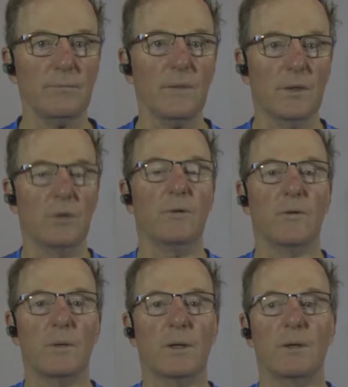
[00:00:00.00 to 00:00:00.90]
Two
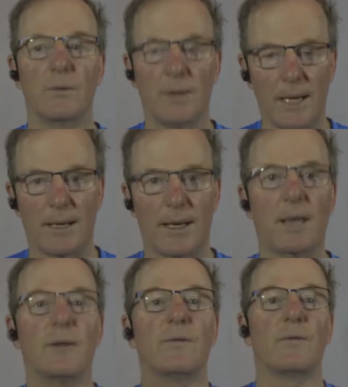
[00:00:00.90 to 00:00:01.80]
of them include that
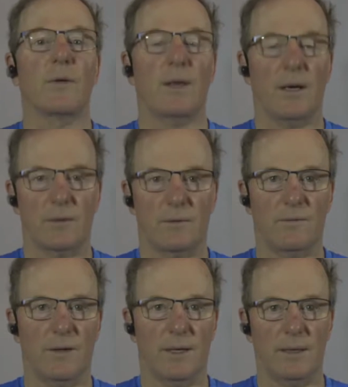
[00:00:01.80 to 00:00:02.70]
and the 4,000
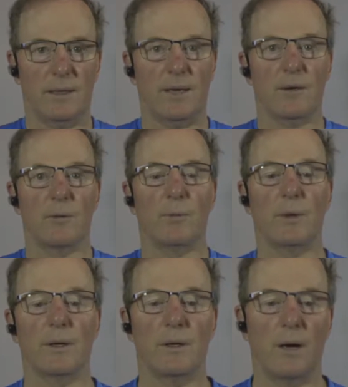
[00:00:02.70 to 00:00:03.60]
feeding later,
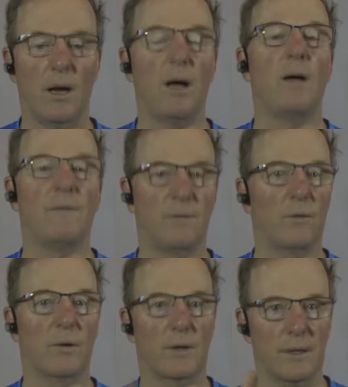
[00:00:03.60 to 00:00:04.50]
but all
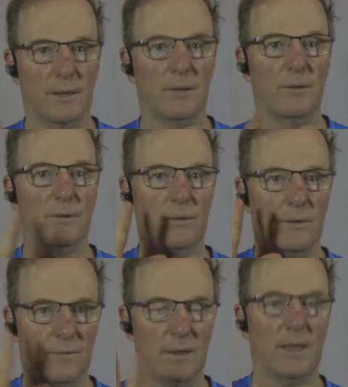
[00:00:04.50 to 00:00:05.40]
four include
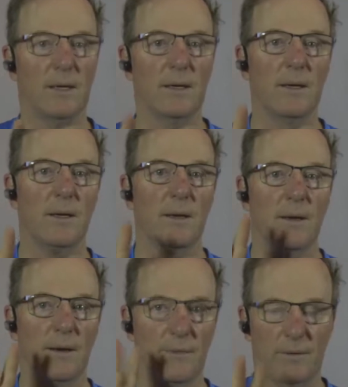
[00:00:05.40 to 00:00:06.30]
the feeding
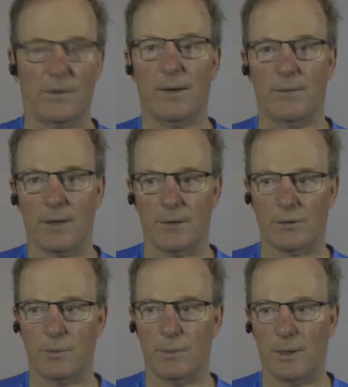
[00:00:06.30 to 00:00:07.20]
of the
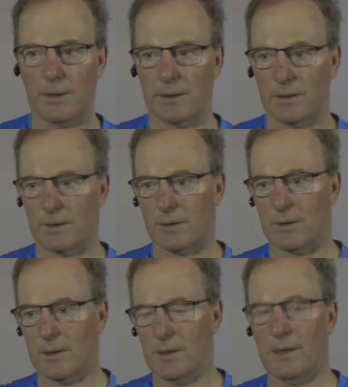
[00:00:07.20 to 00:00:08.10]
5,000,
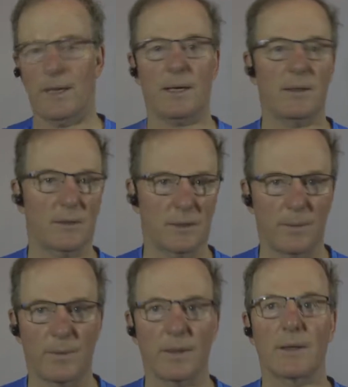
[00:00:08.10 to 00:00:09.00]
because that is
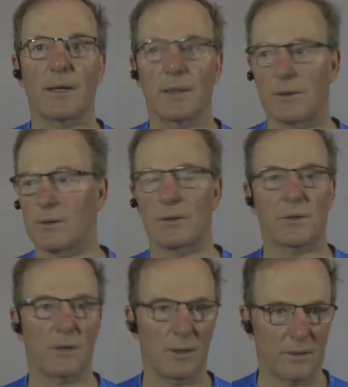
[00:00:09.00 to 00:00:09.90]
something that has
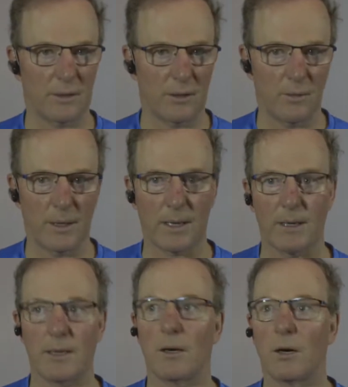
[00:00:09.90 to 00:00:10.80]
just haunted
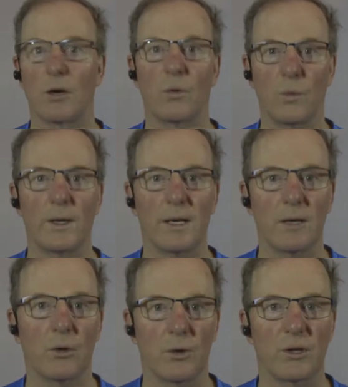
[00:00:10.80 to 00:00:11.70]
humanity. Are we
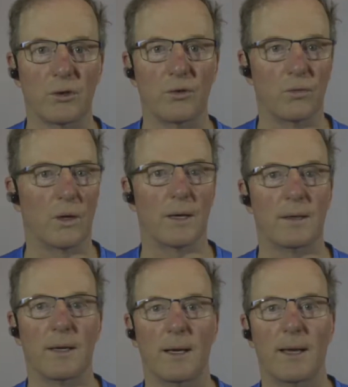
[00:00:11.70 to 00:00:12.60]
going to
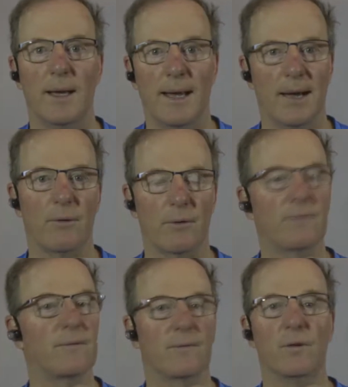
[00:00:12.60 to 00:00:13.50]
run out
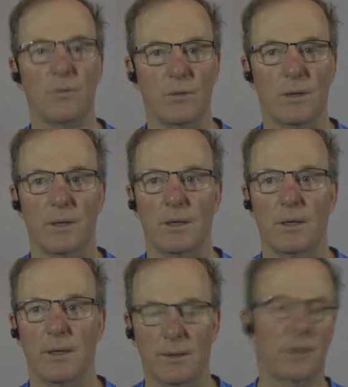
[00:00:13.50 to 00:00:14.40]
of food?
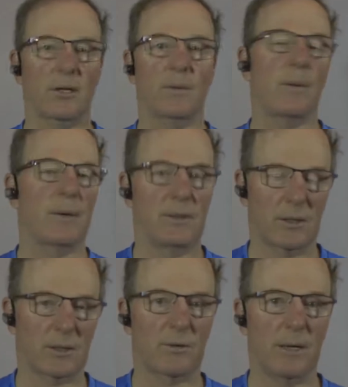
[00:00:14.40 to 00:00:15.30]
I talked about my
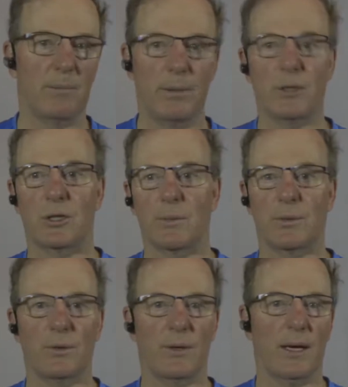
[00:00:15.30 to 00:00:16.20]
sixth grade
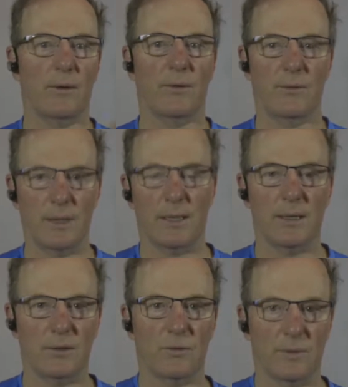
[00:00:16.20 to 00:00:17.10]
bishop who had 3
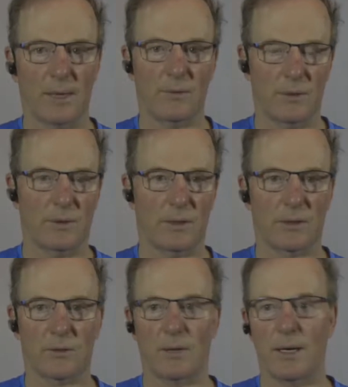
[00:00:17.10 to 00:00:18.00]
kids when I was in
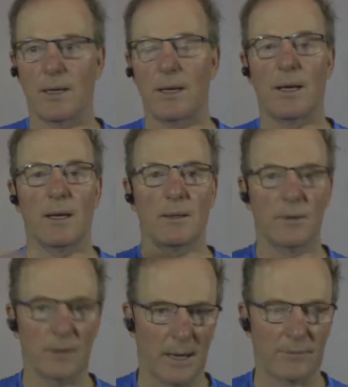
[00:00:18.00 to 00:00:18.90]
sixth grade.
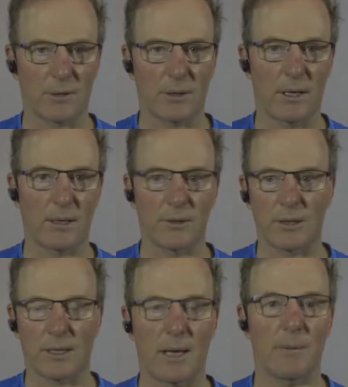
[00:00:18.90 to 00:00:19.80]
After
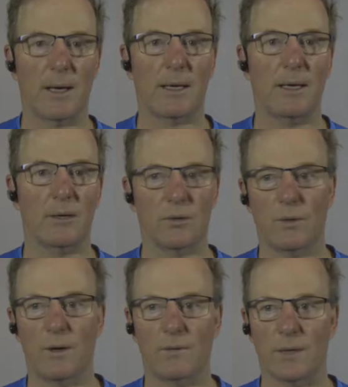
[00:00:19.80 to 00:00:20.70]
college, I back. He had
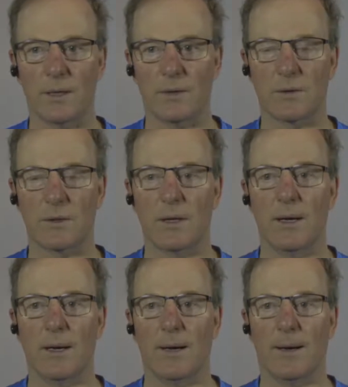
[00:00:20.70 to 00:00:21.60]
12 kids.
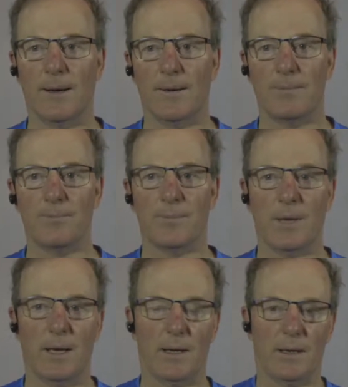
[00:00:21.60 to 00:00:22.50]
And
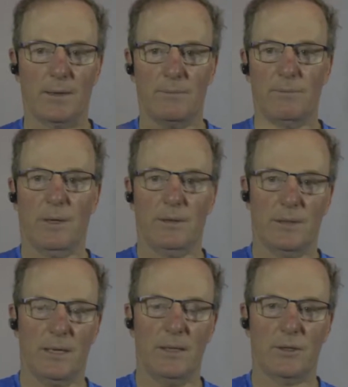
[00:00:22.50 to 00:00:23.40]
about
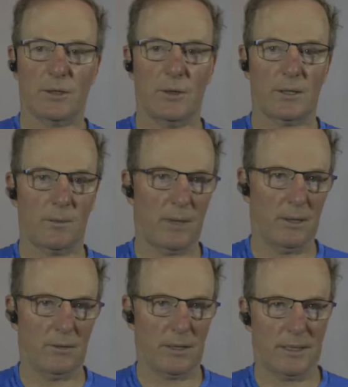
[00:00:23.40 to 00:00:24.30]
10 years ago, I asked how
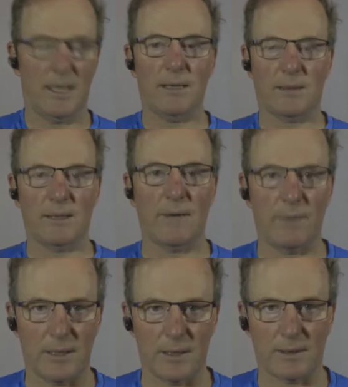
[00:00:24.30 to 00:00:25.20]
many grandkids. He has
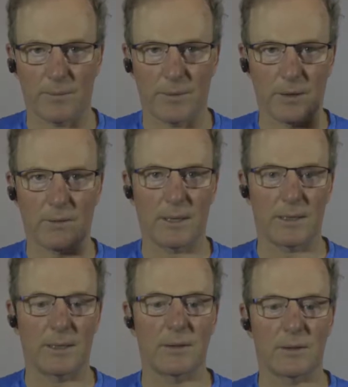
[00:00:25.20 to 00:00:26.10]
70-something
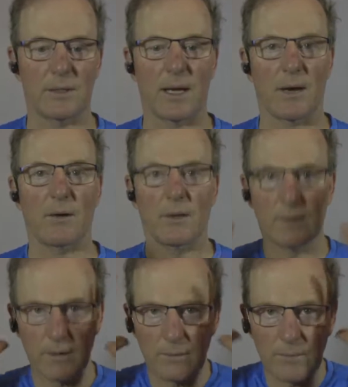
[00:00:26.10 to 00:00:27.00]
grandkids now.
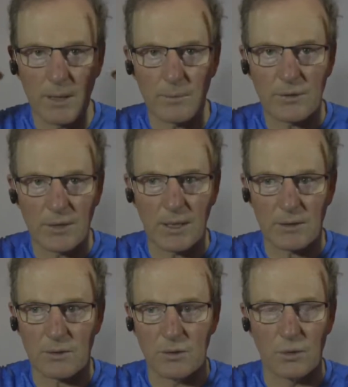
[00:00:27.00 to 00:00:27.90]

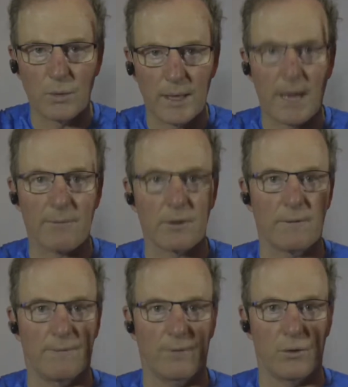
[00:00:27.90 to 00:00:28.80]
Obsessed. Do we have
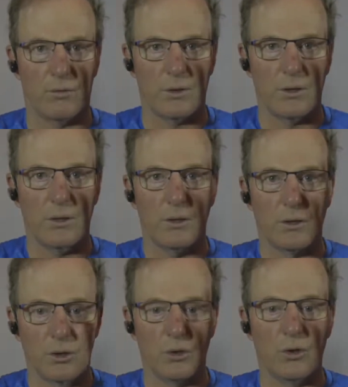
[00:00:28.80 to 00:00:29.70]
enough food?
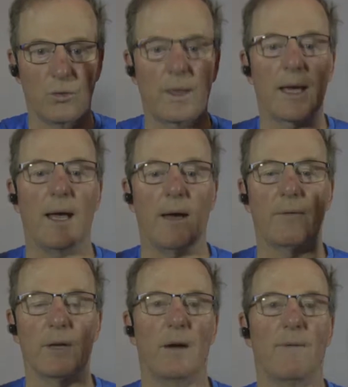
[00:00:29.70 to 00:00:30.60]
Do we
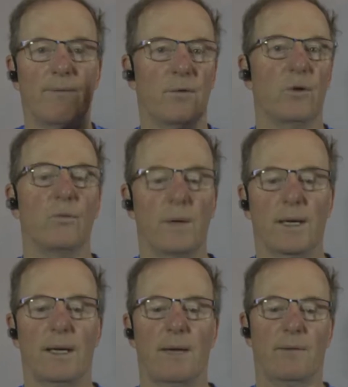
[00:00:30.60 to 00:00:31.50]
have enough food? We
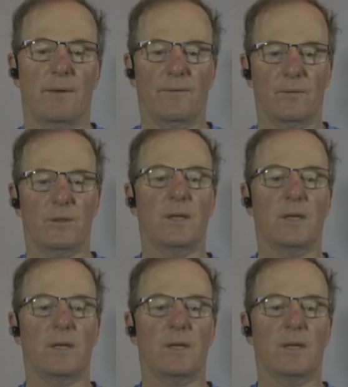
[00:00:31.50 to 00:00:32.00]
got to have enough food.